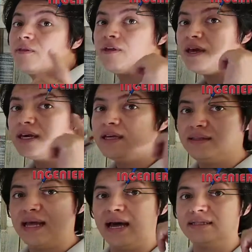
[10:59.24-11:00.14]

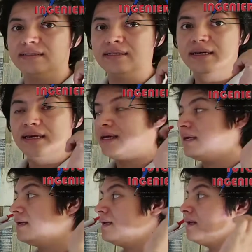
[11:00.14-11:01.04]
thinking that
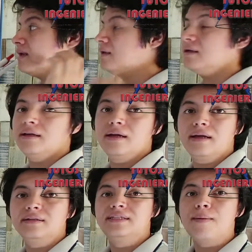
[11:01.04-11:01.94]

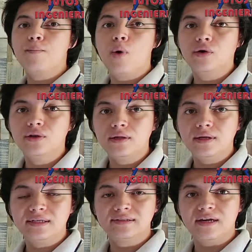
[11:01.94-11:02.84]
the
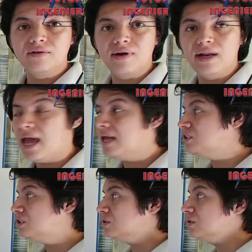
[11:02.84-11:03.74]
model is the
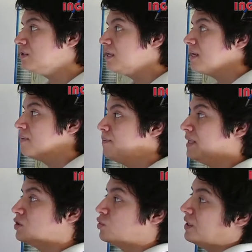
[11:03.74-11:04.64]
relation
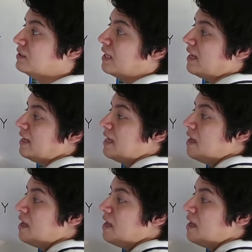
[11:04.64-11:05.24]
between the